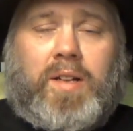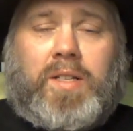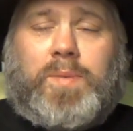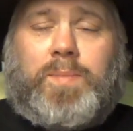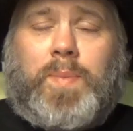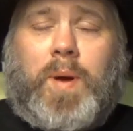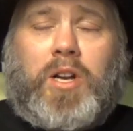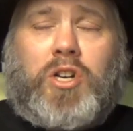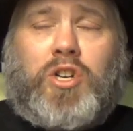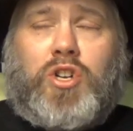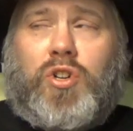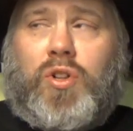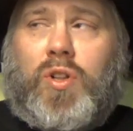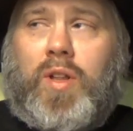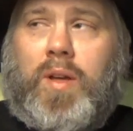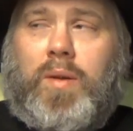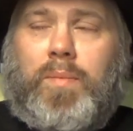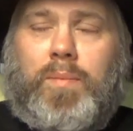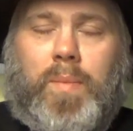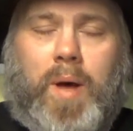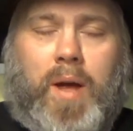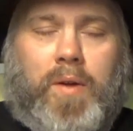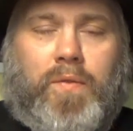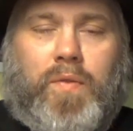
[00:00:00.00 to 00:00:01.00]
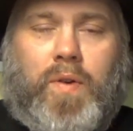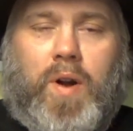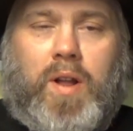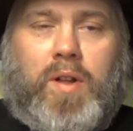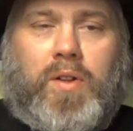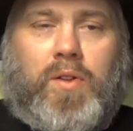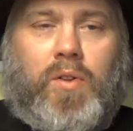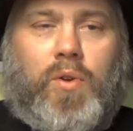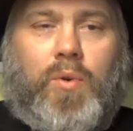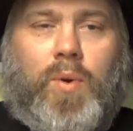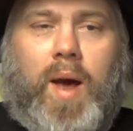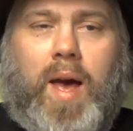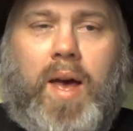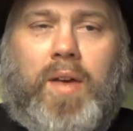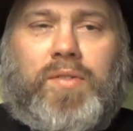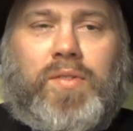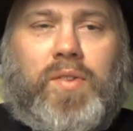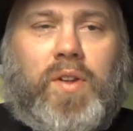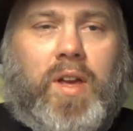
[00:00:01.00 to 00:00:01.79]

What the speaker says: especially my friend who has